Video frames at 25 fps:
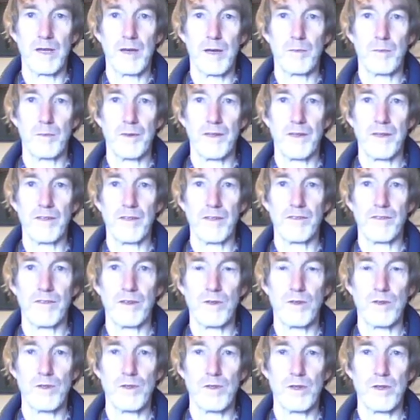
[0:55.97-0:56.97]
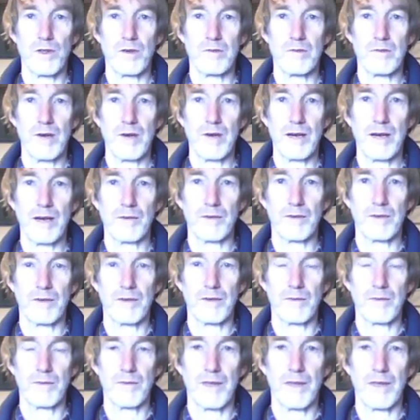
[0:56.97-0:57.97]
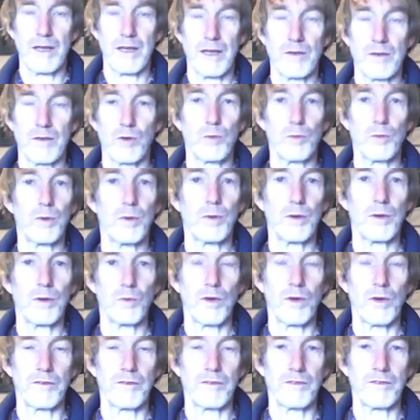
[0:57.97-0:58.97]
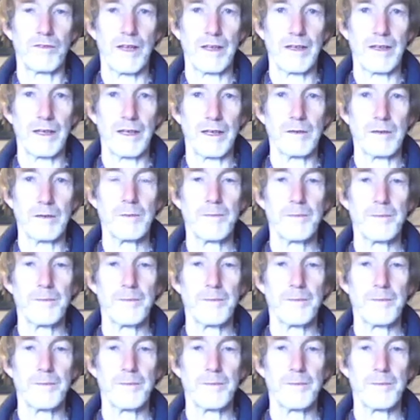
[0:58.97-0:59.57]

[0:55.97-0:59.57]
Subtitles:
percentage around that 0.1 value.